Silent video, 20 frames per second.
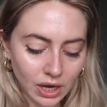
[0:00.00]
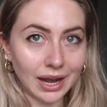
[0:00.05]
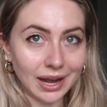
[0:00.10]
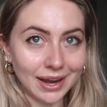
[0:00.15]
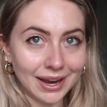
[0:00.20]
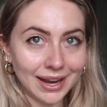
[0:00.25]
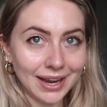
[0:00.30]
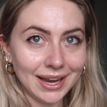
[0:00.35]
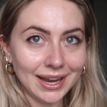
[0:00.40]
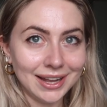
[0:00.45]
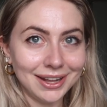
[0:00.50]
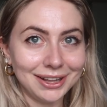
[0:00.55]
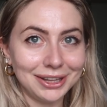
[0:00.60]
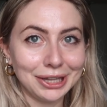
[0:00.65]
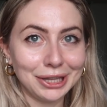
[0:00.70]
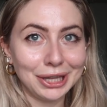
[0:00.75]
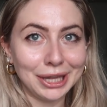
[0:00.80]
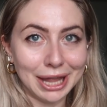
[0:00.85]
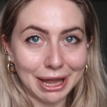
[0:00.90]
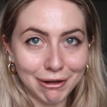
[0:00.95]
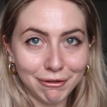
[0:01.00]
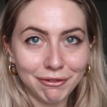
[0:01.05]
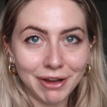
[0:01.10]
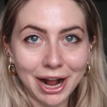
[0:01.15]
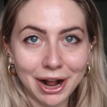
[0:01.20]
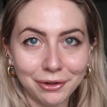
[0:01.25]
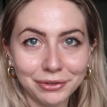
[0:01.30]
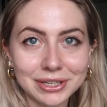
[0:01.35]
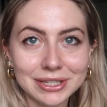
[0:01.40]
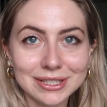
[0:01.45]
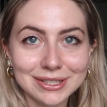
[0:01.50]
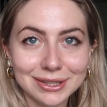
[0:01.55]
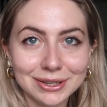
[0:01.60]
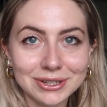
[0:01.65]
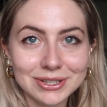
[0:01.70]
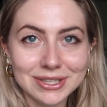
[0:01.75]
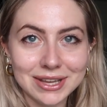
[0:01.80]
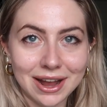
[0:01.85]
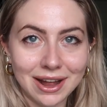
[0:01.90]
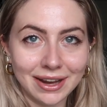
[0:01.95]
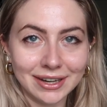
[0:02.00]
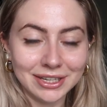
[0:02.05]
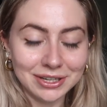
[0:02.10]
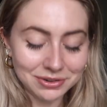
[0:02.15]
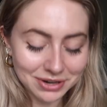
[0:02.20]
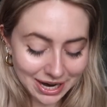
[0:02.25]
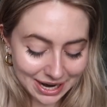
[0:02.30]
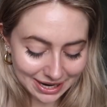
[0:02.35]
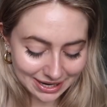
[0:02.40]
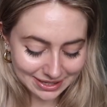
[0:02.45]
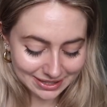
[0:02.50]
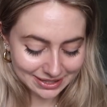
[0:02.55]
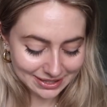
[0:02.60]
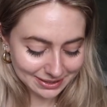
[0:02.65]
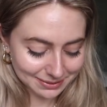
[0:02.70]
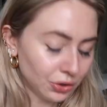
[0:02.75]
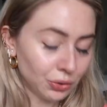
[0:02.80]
I love how this looks on, you guys.